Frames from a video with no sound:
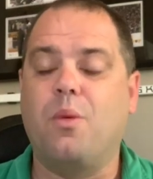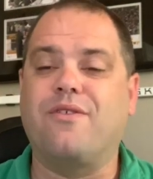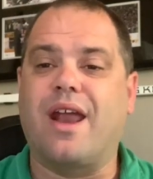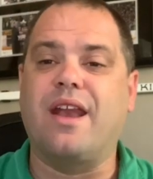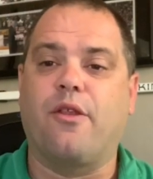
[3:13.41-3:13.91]
We've
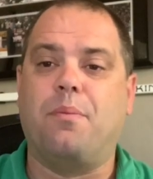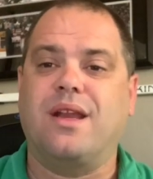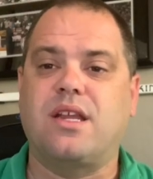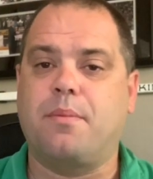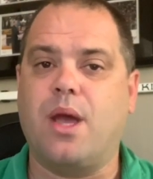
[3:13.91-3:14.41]
got another
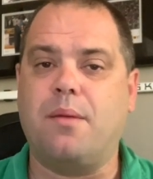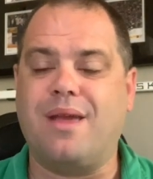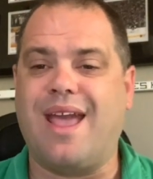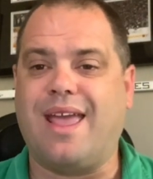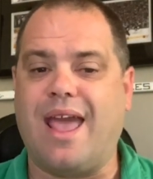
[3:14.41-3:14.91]
big
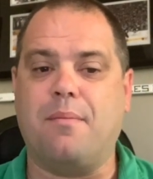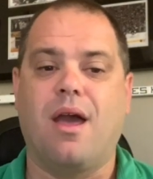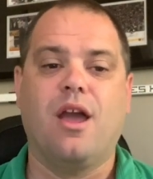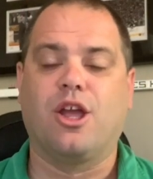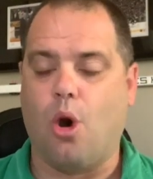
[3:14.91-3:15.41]
WNBA
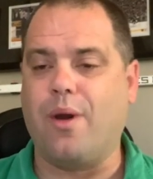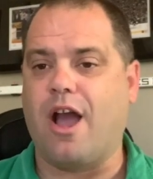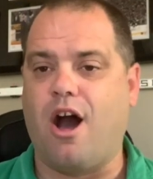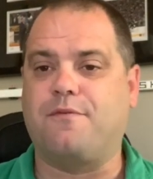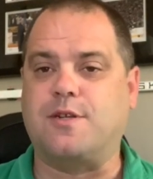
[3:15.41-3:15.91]
game going
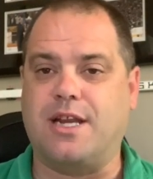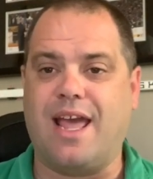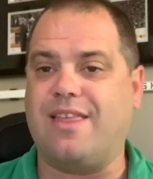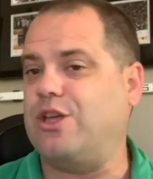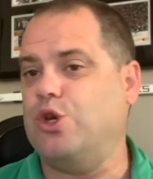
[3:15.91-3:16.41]
off
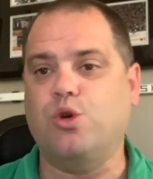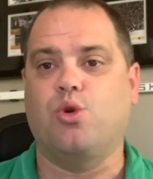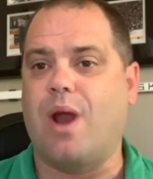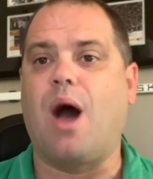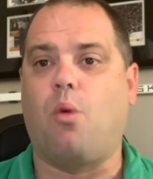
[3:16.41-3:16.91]
today that you
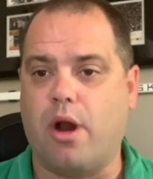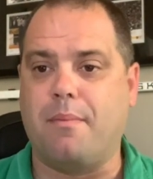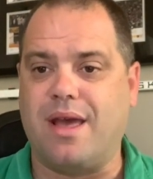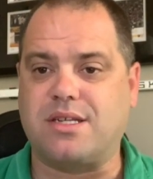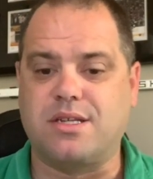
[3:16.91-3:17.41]
do not want to
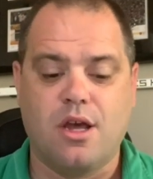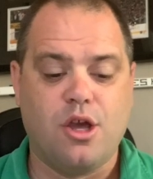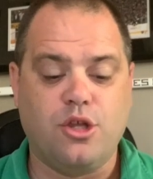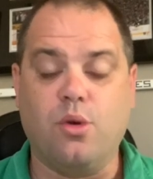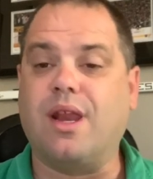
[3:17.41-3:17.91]
miss.
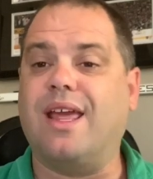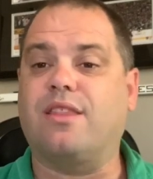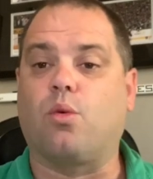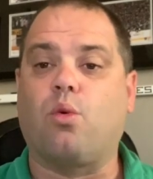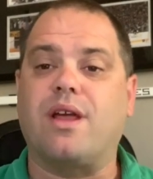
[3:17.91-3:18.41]
You can get
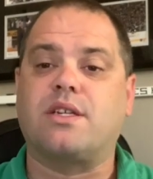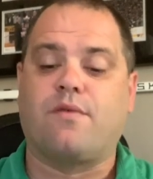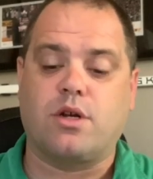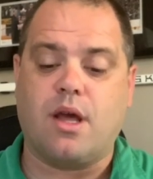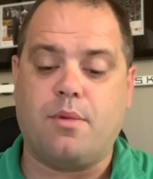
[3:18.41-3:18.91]
the rest of
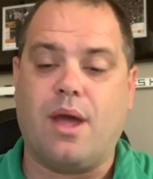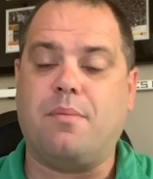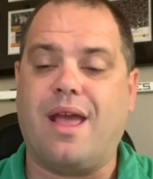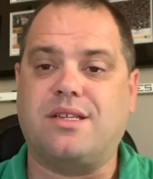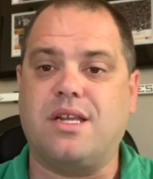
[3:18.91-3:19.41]
our
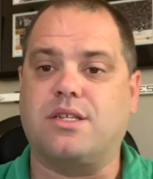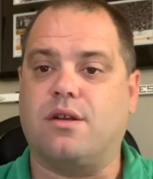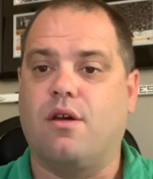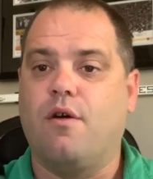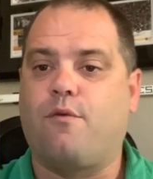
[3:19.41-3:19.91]
WNBA
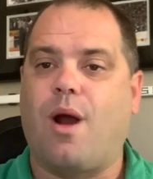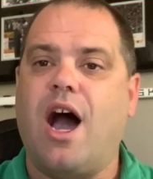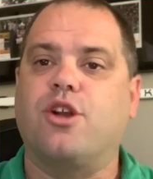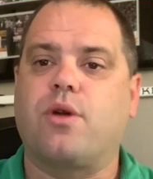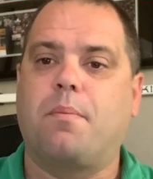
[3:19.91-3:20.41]
season for
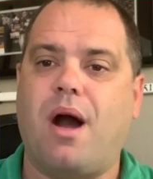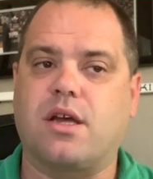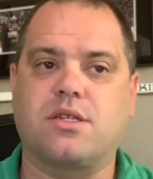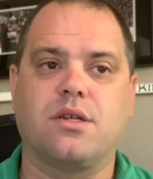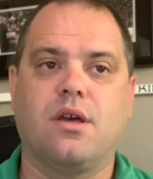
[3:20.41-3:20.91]

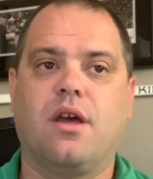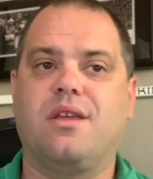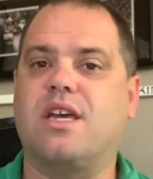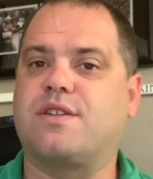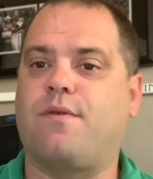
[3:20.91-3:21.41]
$100.
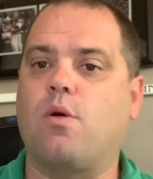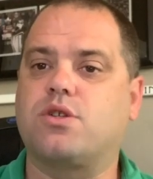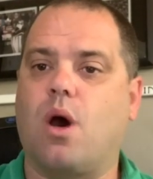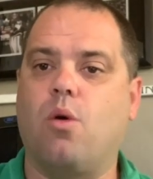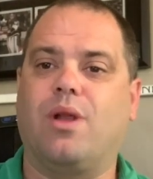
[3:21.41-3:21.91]
Yes,
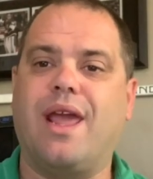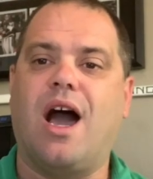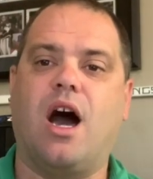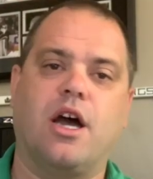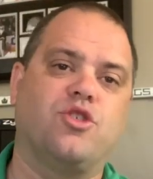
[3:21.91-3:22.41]
folks, only
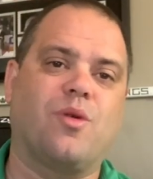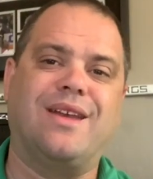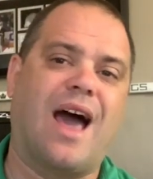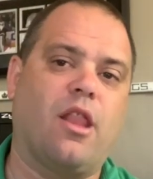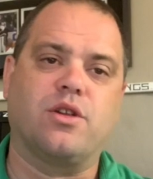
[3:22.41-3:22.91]

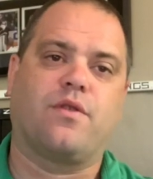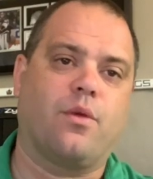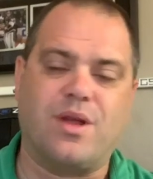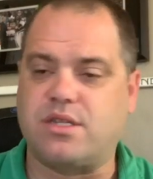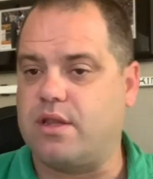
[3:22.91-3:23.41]
$100 for the
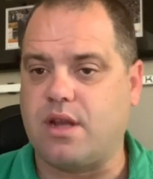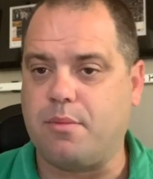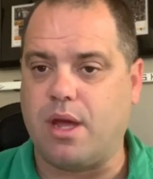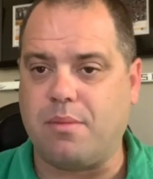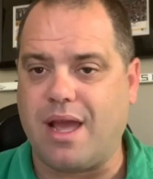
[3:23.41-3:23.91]
rest of the
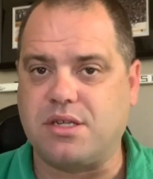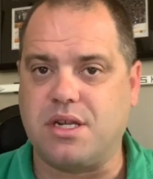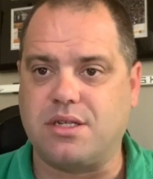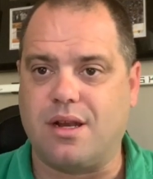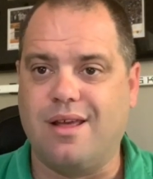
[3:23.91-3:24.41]
WNBA
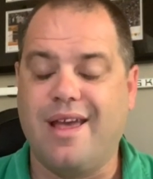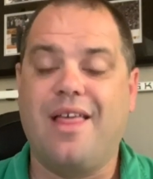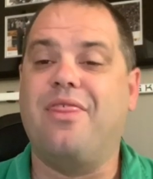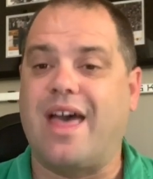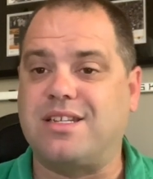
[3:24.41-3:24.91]
season.
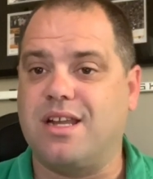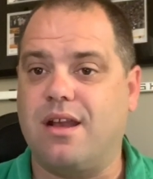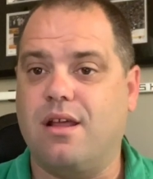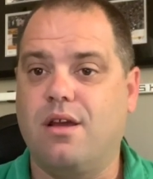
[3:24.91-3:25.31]
That's it.